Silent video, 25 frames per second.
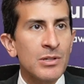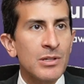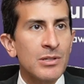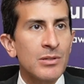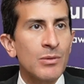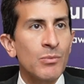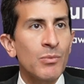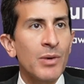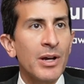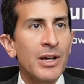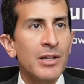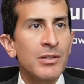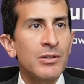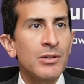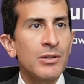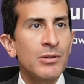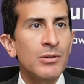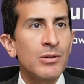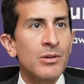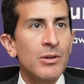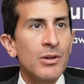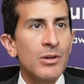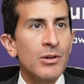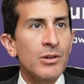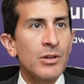It's a way
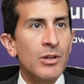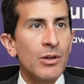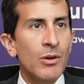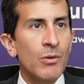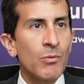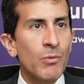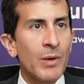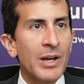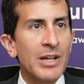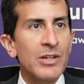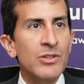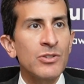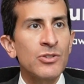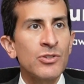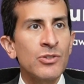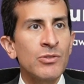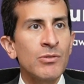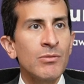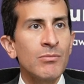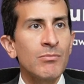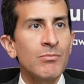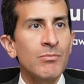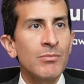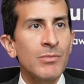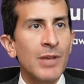to raise
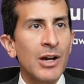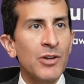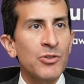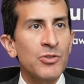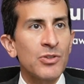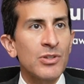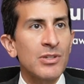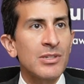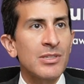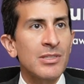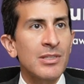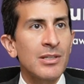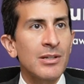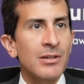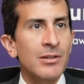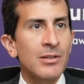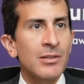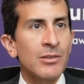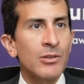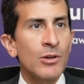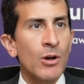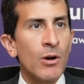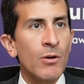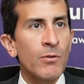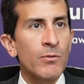not just
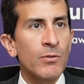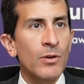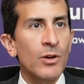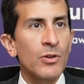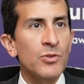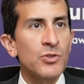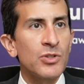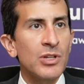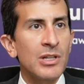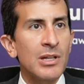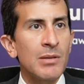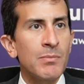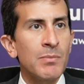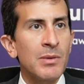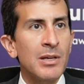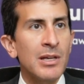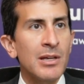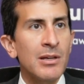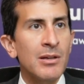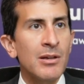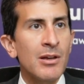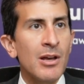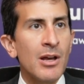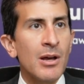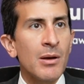the overall
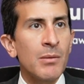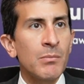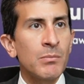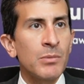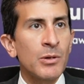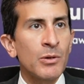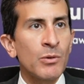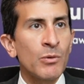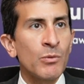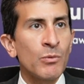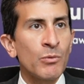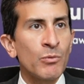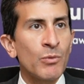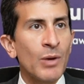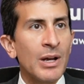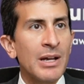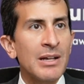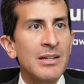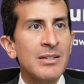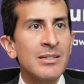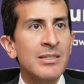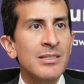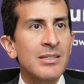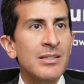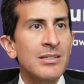GDP, but
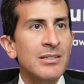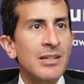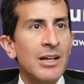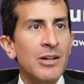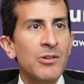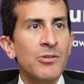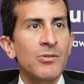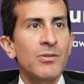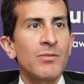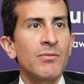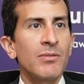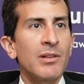raise the standard of